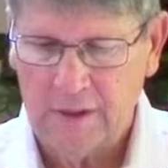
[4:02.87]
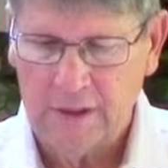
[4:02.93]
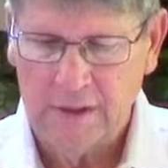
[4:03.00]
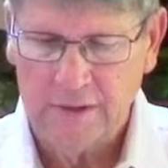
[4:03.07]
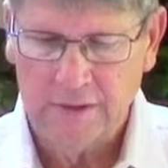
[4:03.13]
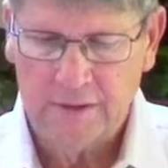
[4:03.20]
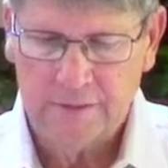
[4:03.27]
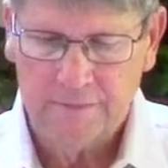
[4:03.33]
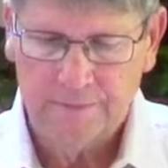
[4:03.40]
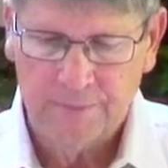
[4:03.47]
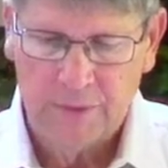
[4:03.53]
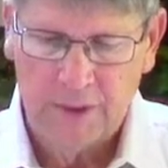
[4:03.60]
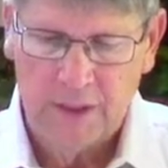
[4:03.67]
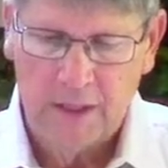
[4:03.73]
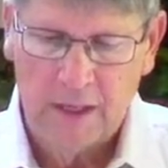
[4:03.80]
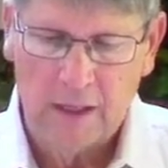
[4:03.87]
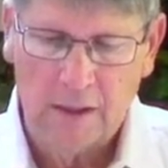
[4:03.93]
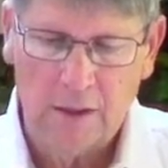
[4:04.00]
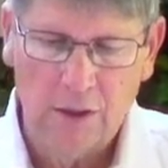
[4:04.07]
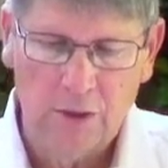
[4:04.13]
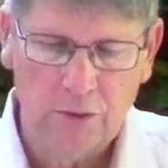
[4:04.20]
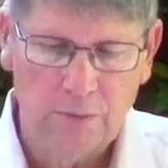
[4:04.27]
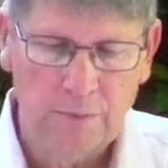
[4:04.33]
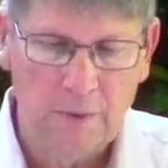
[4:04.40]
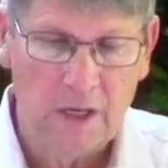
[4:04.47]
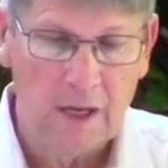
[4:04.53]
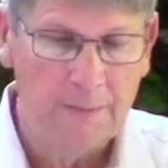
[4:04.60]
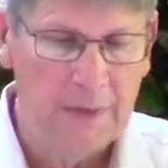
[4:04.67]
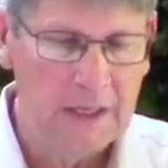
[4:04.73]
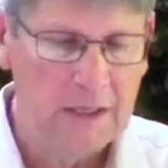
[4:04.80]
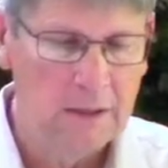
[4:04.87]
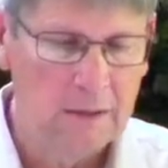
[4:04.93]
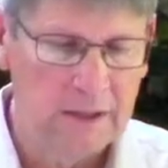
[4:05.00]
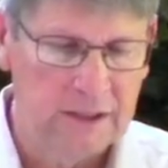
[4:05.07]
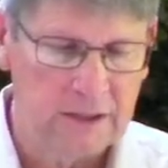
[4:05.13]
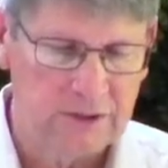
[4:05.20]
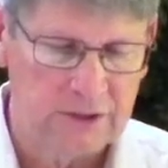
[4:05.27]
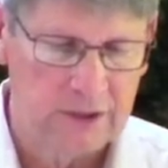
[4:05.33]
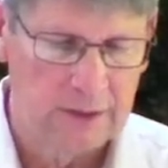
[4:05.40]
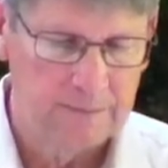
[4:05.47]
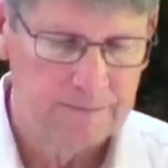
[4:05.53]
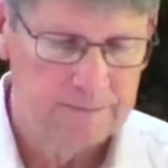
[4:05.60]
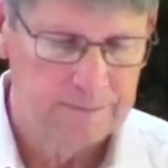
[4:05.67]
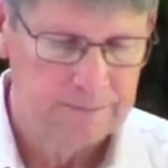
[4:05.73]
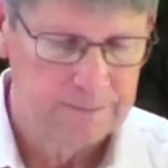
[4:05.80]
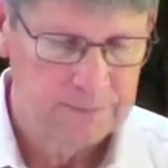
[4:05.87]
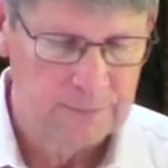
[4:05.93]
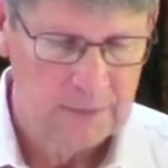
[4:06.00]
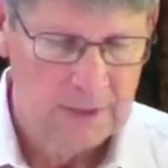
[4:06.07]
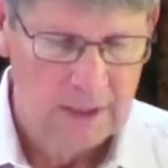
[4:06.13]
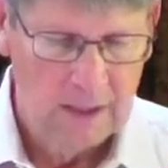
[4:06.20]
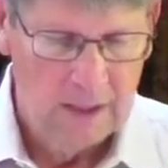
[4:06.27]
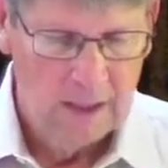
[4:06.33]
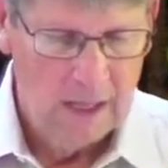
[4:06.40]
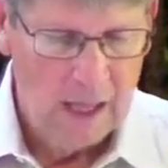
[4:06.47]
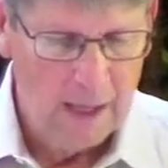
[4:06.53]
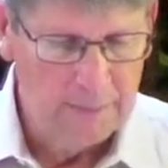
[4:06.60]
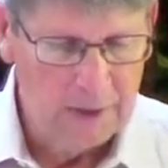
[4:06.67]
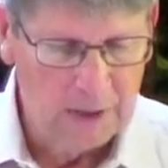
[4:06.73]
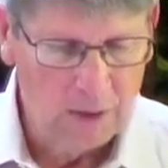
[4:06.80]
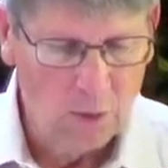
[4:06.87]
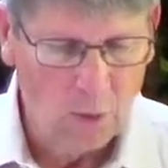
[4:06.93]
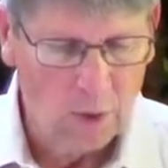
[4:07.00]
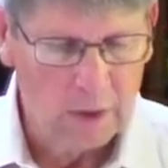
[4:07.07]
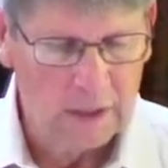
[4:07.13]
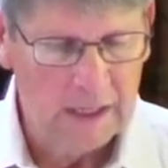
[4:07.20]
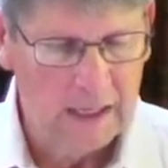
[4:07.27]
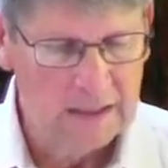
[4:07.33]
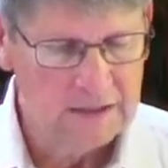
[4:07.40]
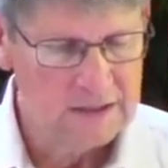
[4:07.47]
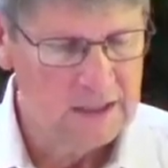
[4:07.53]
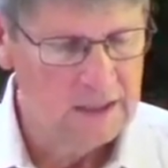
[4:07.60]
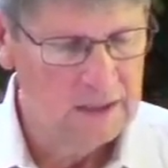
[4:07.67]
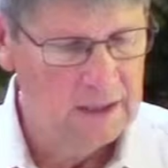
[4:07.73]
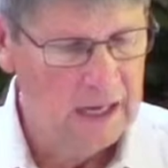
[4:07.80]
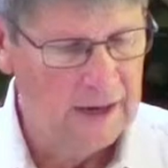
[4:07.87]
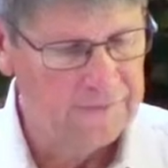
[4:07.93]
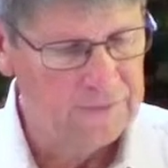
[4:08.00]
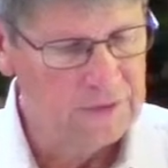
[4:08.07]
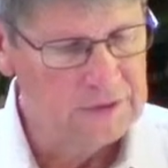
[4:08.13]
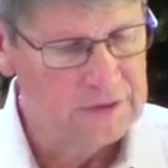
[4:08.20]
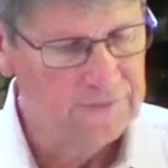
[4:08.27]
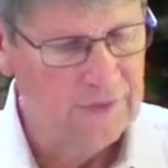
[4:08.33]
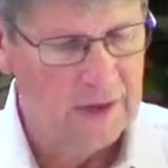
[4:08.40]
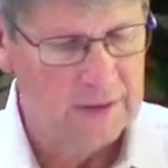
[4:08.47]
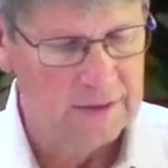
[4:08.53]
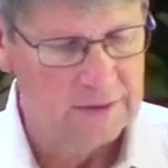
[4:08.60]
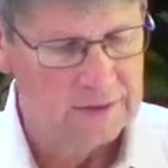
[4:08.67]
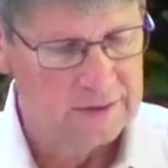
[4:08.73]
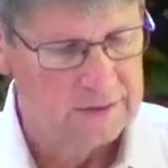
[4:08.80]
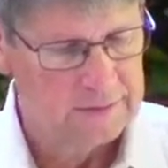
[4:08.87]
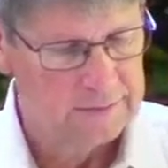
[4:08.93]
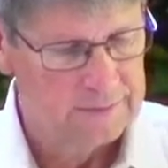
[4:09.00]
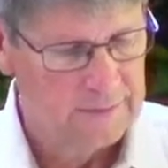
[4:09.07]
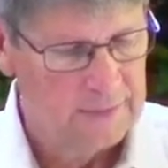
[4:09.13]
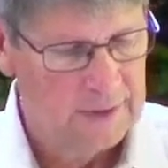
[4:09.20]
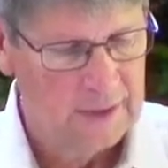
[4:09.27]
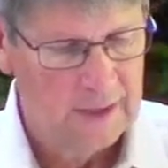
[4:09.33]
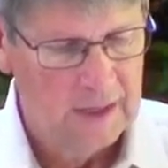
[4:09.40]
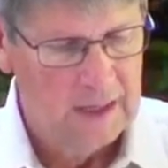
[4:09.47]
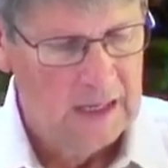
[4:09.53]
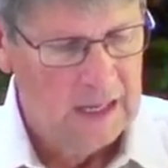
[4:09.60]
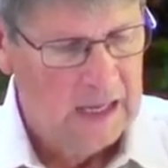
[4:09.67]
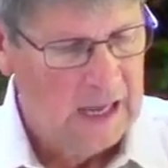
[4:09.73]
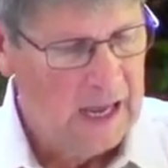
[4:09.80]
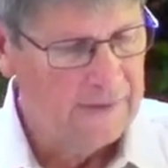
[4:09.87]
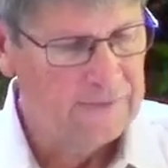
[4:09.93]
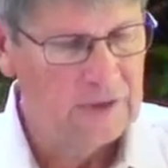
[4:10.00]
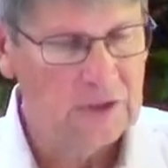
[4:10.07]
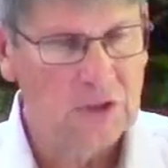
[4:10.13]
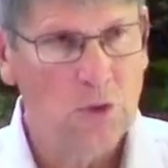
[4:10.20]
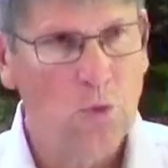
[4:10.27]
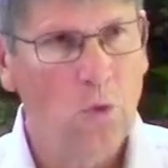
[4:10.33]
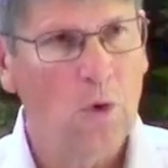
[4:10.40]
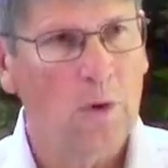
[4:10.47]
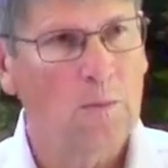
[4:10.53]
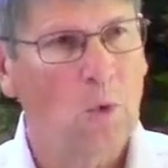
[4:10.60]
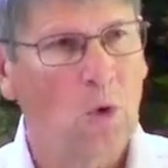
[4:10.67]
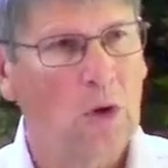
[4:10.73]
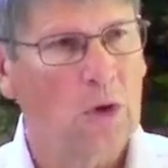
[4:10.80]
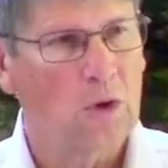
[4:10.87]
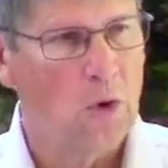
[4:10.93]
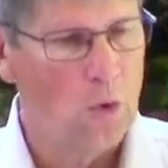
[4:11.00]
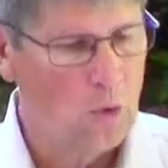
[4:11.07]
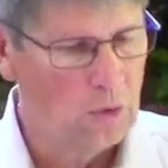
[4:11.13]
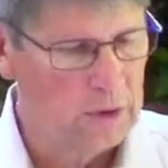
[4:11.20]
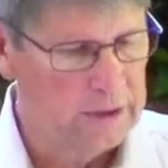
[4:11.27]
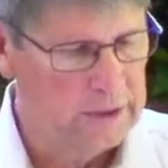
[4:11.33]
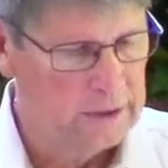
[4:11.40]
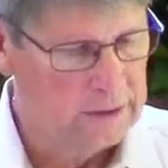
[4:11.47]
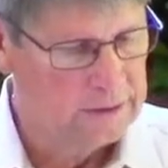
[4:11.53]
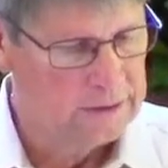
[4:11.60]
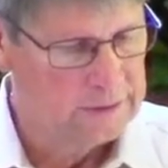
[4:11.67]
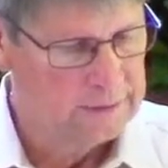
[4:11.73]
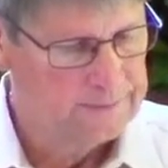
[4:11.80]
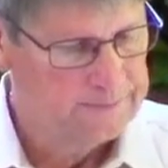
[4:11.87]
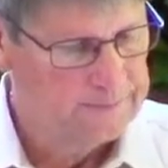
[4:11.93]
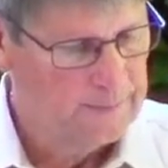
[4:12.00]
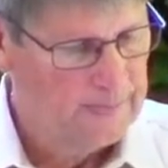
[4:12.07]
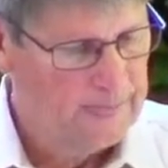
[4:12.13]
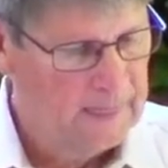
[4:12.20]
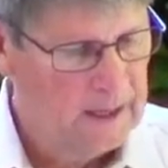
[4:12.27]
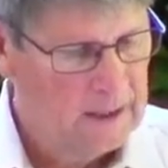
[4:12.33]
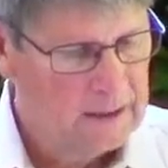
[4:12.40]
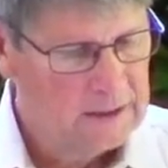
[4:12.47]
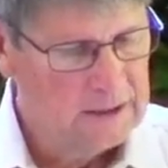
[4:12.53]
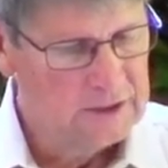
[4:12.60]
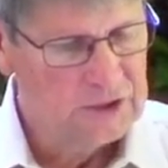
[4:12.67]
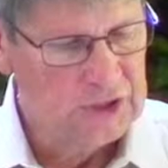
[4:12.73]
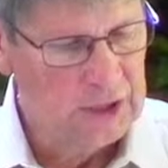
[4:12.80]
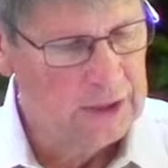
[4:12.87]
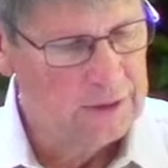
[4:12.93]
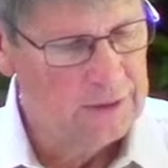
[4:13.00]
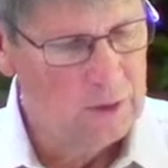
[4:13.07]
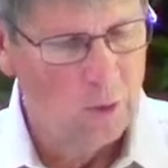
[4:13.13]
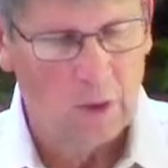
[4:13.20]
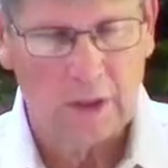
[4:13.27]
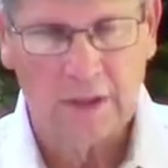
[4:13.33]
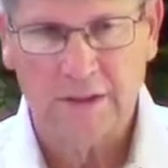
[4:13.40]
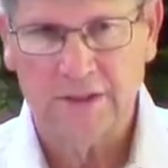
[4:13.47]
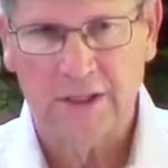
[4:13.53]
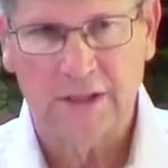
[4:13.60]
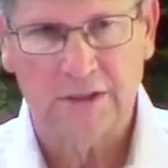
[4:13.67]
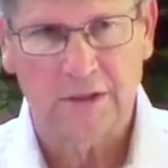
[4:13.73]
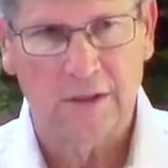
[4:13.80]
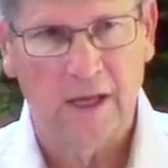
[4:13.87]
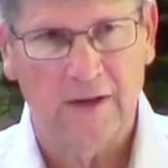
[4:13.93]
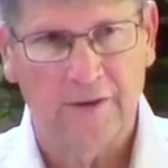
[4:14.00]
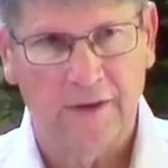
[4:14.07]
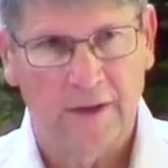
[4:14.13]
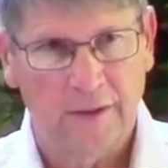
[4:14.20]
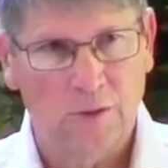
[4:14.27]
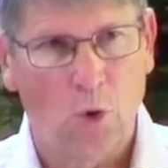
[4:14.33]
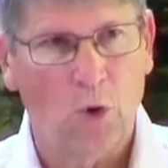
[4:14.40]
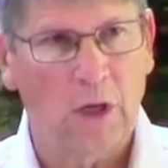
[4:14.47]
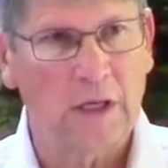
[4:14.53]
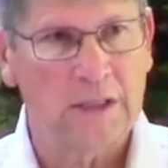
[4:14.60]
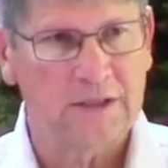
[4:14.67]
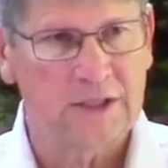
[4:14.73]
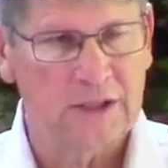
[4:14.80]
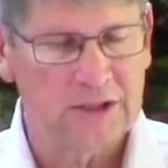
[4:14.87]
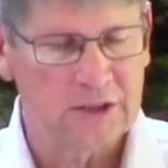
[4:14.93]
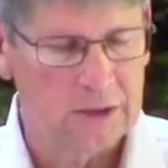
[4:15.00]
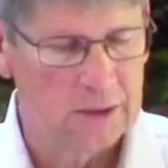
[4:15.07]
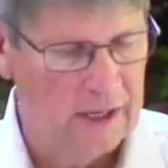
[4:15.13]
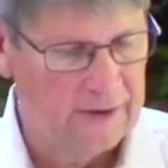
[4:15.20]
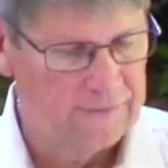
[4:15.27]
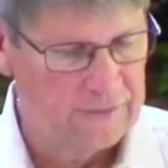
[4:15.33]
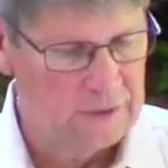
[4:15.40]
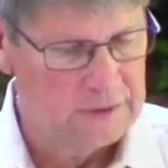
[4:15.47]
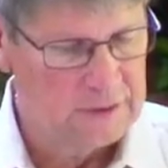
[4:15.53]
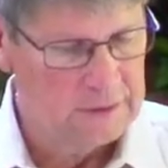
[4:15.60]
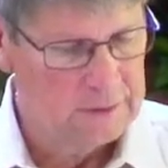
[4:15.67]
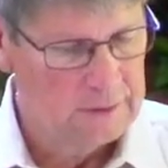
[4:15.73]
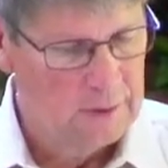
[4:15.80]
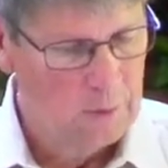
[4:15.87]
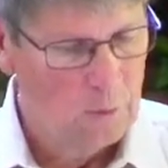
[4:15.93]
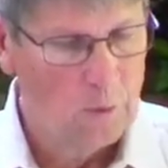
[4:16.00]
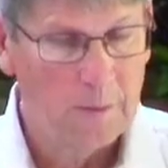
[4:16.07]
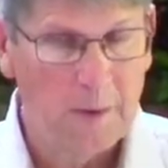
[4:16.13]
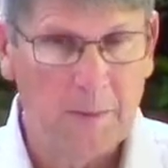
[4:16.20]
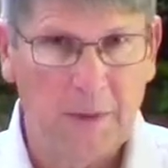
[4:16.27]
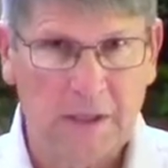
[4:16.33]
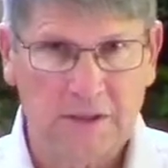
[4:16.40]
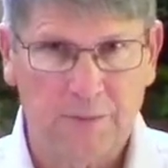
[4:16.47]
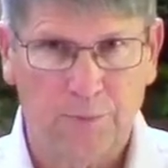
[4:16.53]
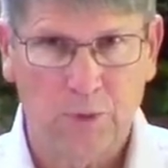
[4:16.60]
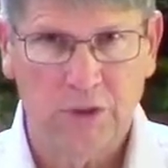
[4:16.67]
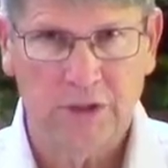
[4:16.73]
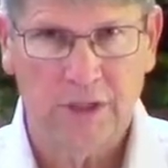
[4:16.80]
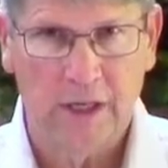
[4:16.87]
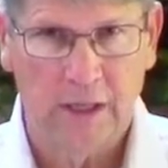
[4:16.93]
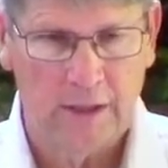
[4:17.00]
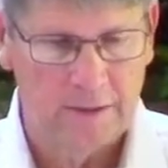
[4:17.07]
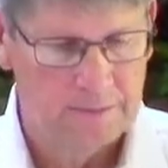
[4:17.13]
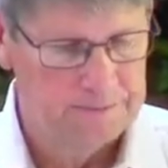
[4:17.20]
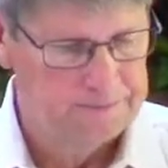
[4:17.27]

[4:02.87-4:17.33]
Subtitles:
needs include committee leadership, helping to organize the efforts of others, having two or more co-leaders to share the organizational efforts would be much appreciated,